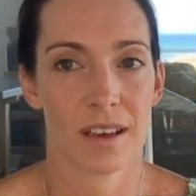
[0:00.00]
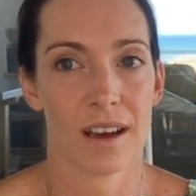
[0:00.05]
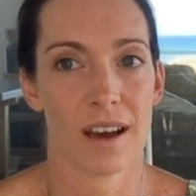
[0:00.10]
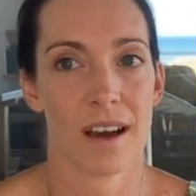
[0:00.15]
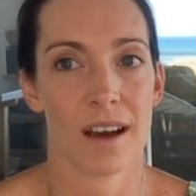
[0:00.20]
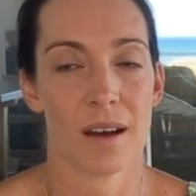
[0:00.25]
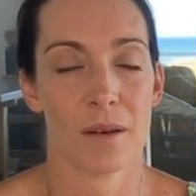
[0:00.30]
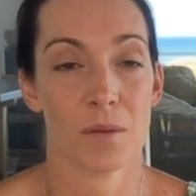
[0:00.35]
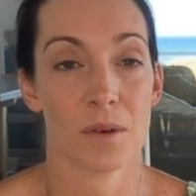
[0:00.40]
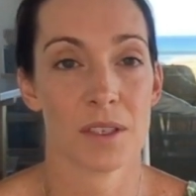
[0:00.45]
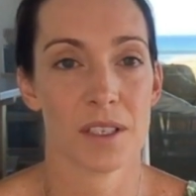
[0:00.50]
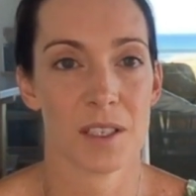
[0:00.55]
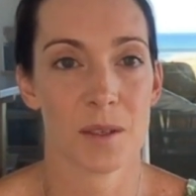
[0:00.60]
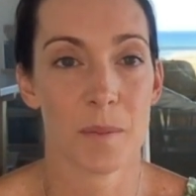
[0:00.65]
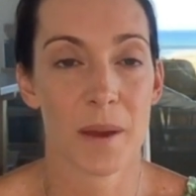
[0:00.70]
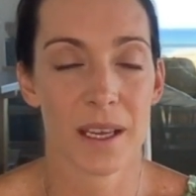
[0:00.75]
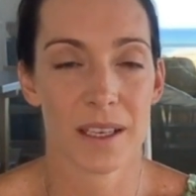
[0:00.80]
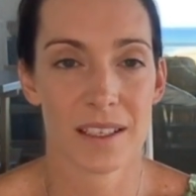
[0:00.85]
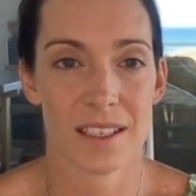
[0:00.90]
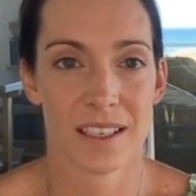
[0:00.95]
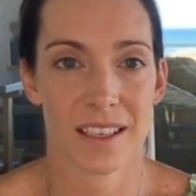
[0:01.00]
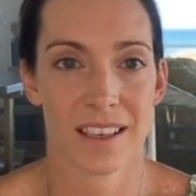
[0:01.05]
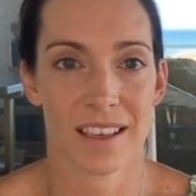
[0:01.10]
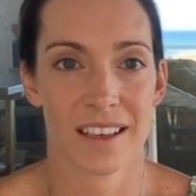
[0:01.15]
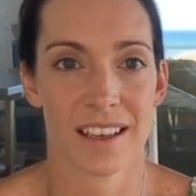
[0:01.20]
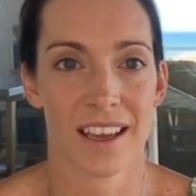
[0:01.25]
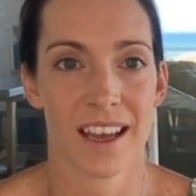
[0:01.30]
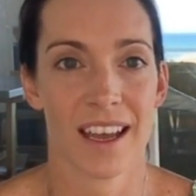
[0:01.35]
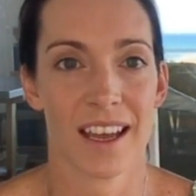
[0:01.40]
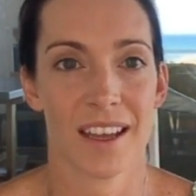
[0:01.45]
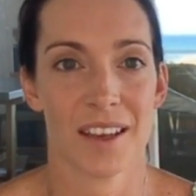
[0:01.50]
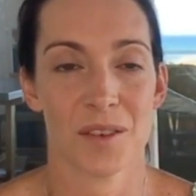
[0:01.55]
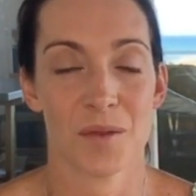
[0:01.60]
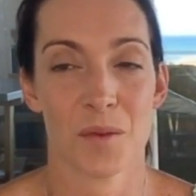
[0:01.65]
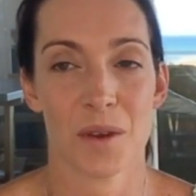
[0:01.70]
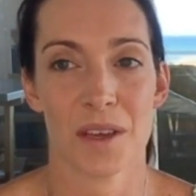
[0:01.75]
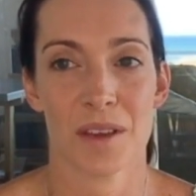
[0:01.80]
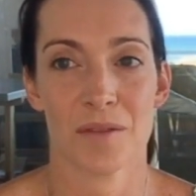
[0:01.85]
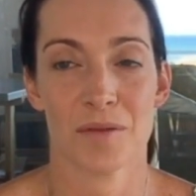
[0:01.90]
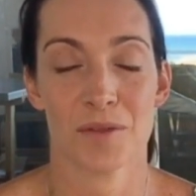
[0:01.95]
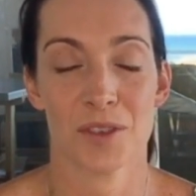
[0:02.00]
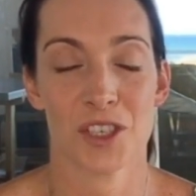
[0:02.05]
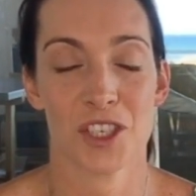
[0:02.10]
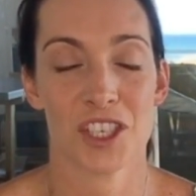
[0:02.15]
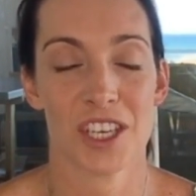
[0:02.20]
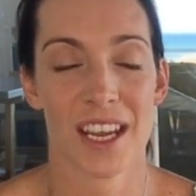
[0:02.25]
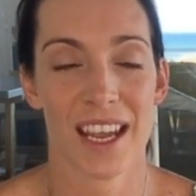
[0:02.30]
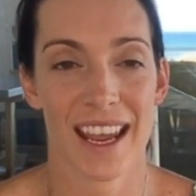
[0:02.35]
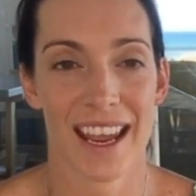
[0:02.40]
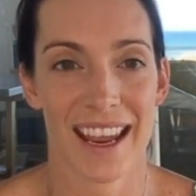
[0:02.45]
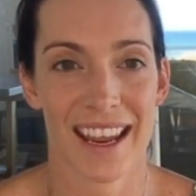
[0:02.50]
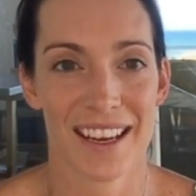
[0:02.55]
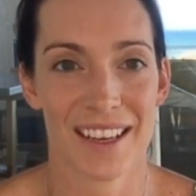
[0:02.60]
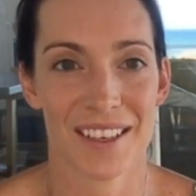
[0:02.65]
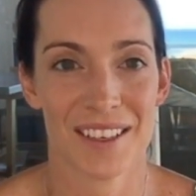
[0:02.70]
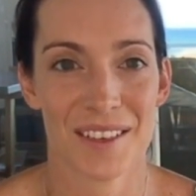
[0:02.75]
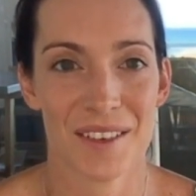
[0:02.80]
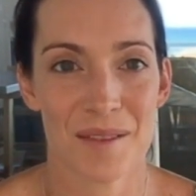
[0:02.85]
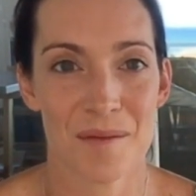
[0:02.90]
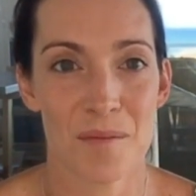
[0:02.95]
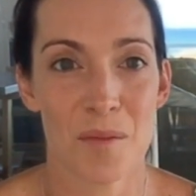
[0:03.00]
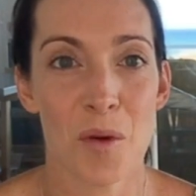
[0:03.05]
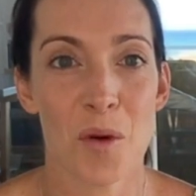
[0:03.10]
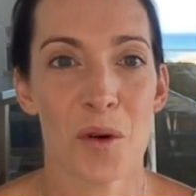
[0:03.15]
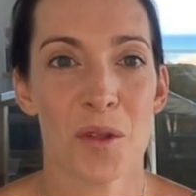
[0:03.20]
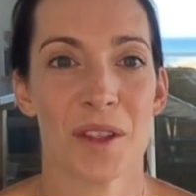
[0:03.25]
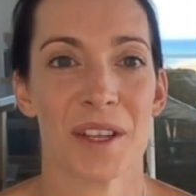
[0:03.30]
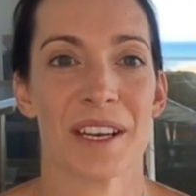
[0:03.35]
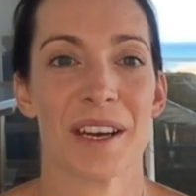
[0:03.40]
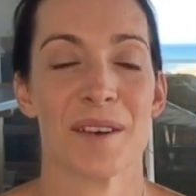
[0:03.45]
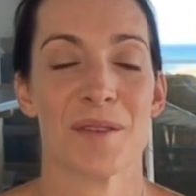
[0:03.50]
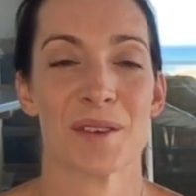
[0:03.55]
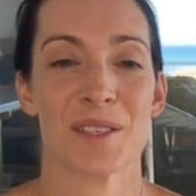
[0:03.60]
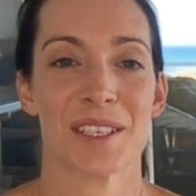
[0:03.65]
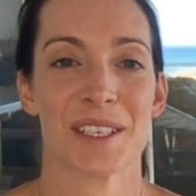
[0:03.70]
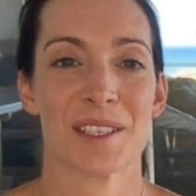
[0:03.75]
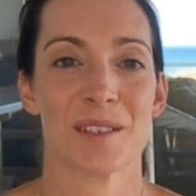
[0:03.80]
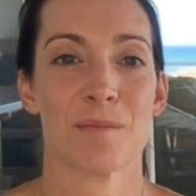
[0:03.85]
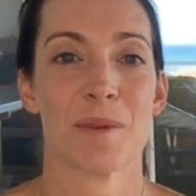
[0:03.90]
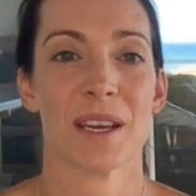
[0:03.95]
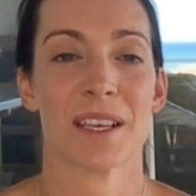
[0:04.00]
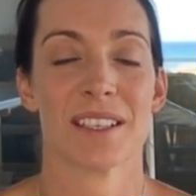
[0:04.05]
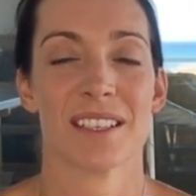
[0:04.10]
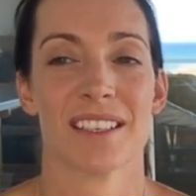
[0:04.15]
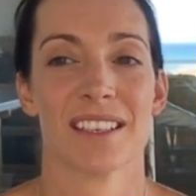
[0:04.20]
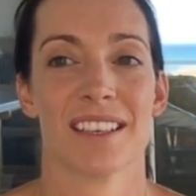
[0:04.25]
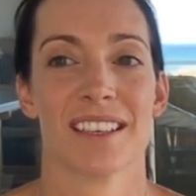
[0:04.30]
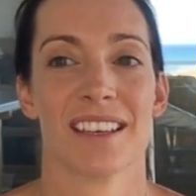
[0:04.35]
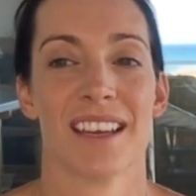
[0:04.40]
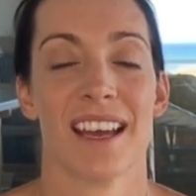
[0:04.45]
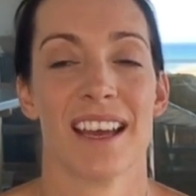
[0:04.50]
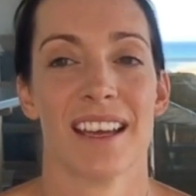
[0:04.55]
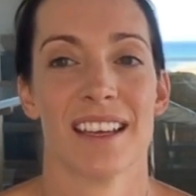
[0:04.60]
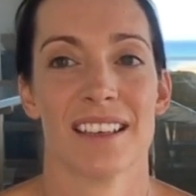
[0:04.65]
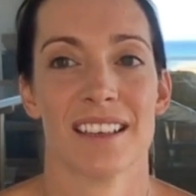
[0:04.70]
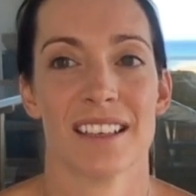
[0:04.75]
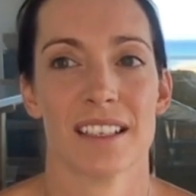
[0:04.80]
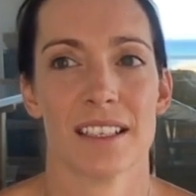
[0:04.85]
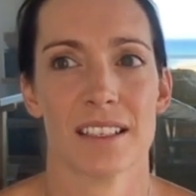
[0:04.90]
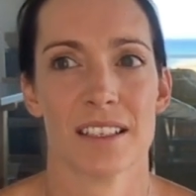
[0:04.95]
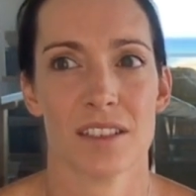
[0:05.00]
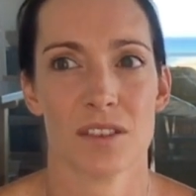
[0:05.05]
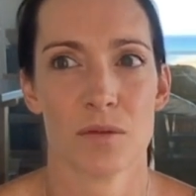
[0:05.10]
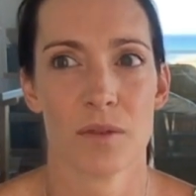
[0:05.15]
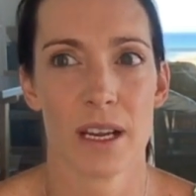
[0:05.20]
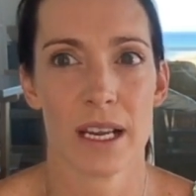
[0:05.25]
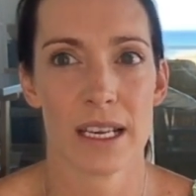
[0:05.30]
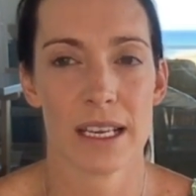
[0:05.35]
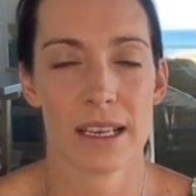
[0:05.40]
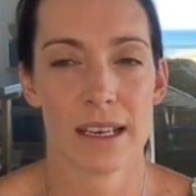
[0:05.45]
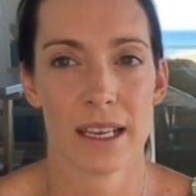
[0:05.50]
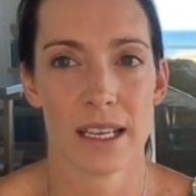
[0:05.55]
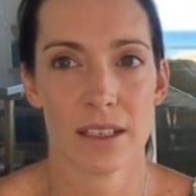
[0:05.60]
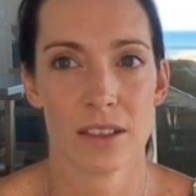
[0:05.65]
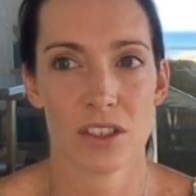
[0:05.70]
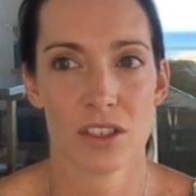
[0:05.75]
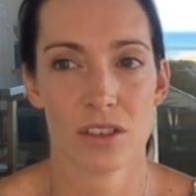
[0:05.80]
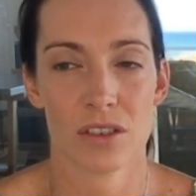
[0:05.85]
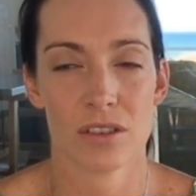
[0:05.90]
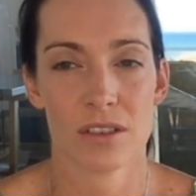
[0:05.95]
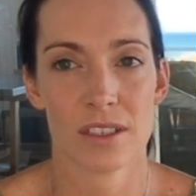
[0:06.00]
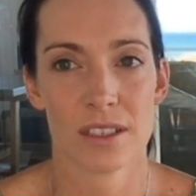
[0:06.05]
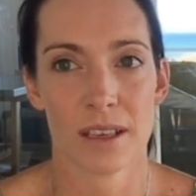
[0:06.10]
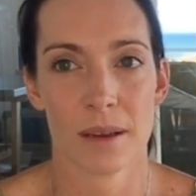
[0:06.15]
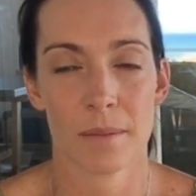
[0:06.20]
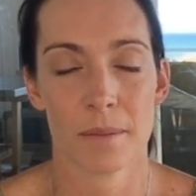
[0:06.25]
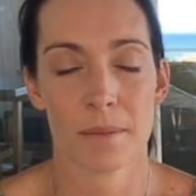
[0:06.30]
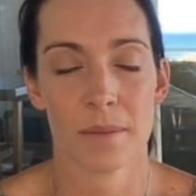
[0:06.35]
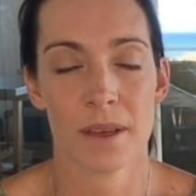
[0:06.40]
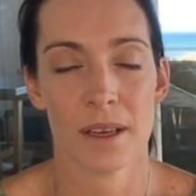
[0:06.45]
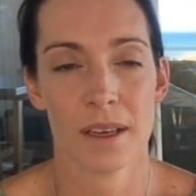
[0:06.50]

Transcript: I was expecting, and we've shared more than I was expecting, and it's really led to some